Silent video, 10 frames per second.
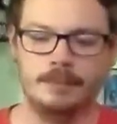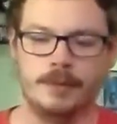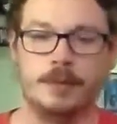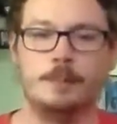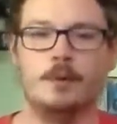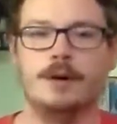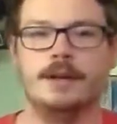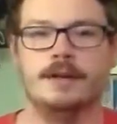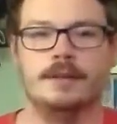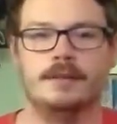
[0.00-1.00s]
The point
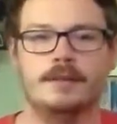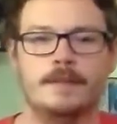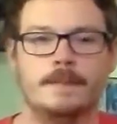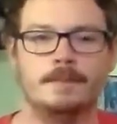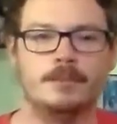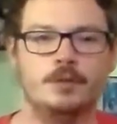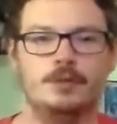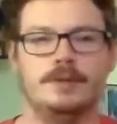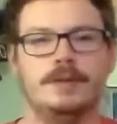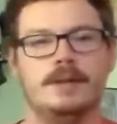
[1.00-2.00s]
is,
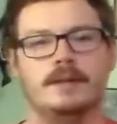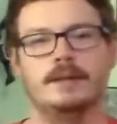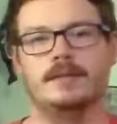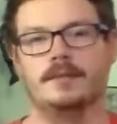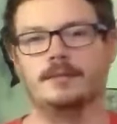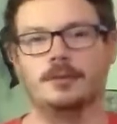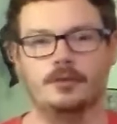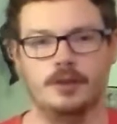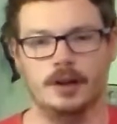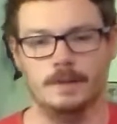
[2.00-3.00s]
you need at least the
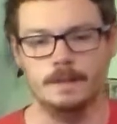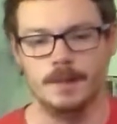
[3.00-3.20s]
first year.